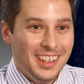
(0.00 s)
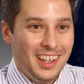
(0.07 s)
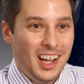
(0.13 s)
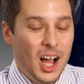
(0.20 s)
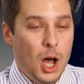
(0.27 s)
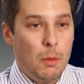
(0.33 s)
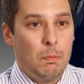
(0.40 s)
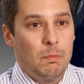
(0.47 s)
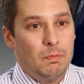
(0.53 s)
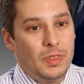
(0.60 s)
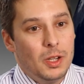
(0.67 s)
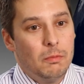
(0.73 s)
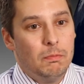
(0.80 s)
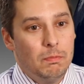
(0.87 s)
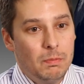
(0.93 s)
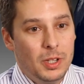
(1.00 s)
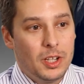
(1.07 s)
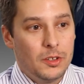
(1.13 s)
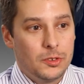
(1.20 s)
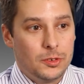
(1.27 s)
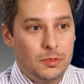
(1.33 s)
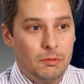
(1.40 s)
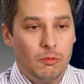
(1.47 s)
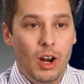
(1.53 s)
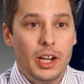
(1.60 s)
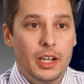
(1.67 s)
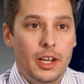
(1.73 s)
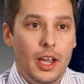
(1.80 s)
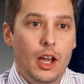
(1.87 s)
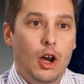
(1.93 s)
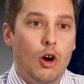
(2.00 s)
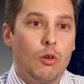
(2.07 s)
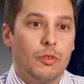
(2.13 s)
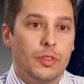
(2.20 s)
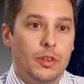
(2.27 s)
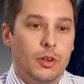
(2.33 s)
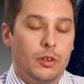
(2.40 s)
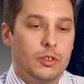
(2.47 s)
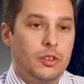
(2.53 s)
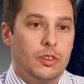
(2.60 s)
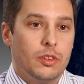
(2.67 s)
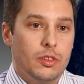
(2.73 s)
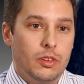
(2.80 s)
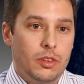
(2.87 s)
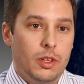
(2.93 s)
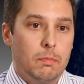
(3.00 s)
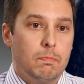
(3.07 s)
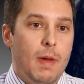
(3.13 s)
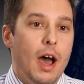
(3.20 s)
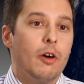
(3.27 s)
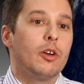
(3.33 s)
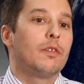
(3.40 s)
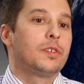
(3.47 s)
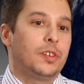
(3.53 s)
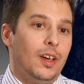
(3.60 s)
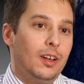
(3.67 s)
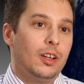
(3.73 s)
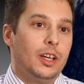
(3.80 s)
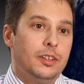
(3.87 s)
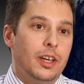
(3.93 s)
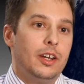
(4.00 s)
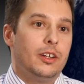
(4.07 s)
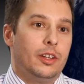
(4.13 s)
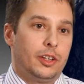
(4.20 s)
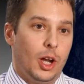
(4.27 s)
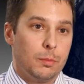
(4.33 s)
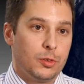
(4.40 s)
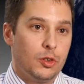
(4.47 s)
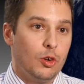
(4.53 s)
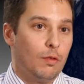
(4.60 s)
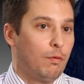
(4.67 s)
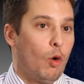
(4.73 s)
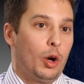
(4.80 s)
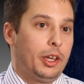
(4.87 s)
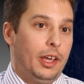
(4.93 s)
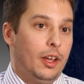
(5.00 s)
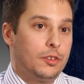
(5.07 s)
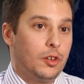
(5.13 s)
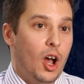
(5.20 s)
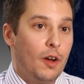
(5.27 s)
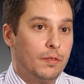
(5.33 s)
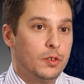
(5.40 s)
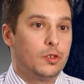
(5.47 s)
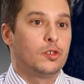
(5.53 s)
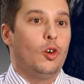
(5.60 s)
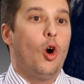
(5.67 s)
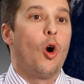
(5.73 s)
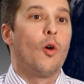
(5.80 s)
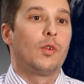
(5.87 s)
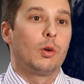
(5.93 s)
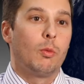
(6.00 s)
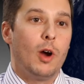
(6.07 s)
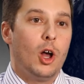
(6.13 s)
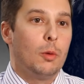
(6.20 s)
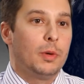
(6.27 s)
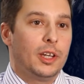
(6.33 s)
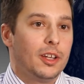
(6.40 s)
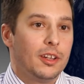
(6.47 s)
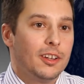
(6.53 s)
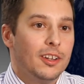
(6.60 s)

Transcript: Um, because right now, they're the amount of satellite data that comes into a forecast office is overwhelming.